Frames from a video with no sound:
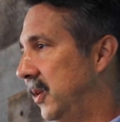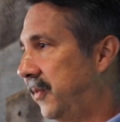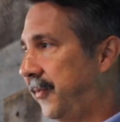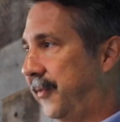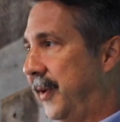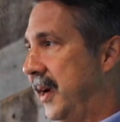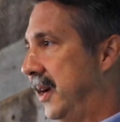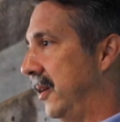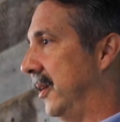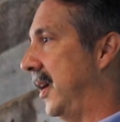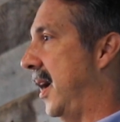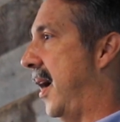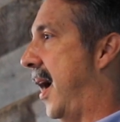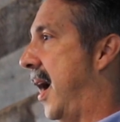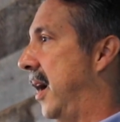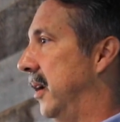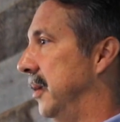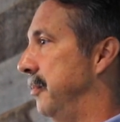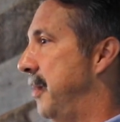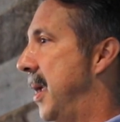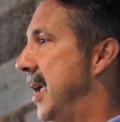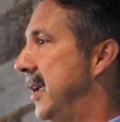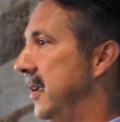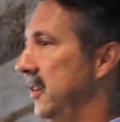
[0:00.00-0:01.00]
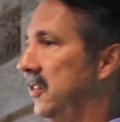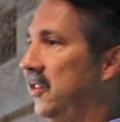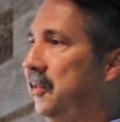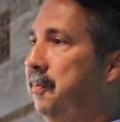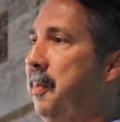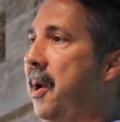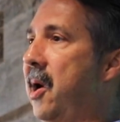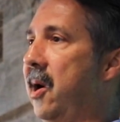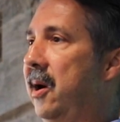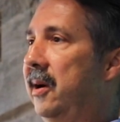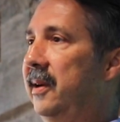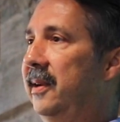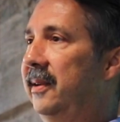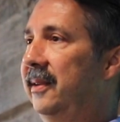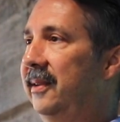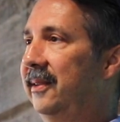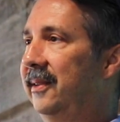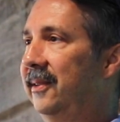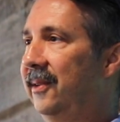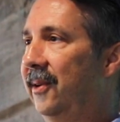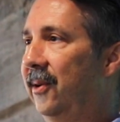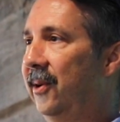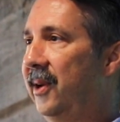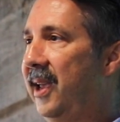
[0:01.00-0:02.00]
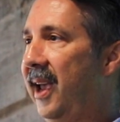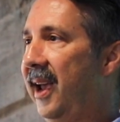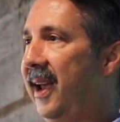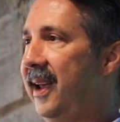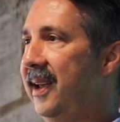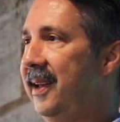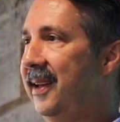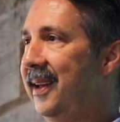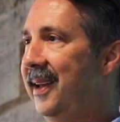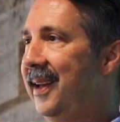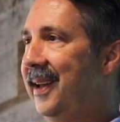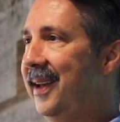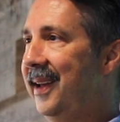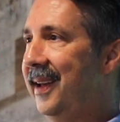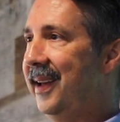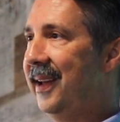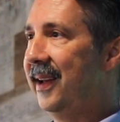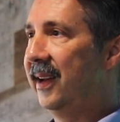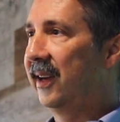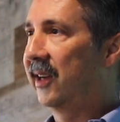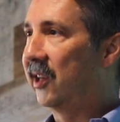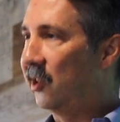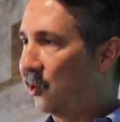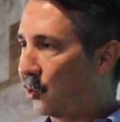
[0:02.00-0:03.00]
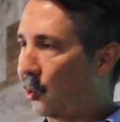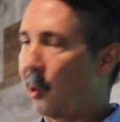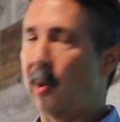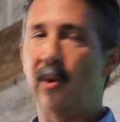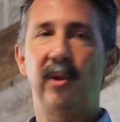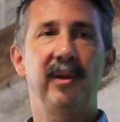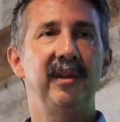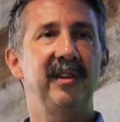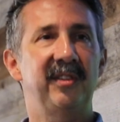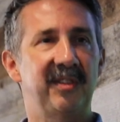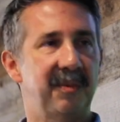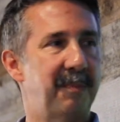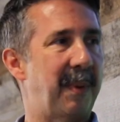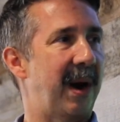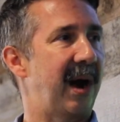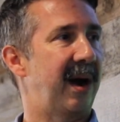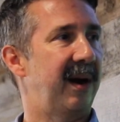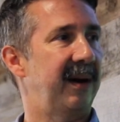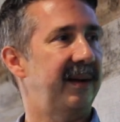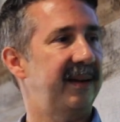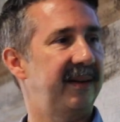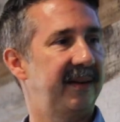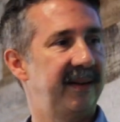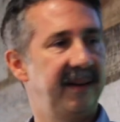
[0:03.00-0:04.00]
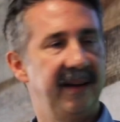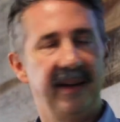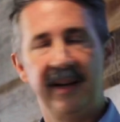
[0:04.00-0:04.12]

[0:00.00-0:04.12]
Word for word: was figuring out how to make it spark, okay? Control the spark.